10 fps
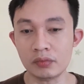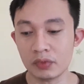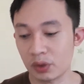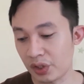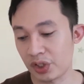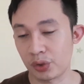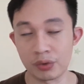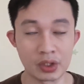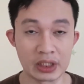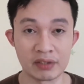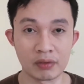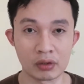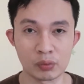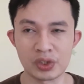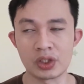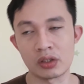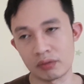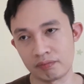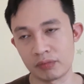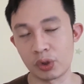So I just choose the default, which is
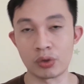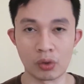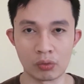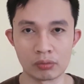so-so.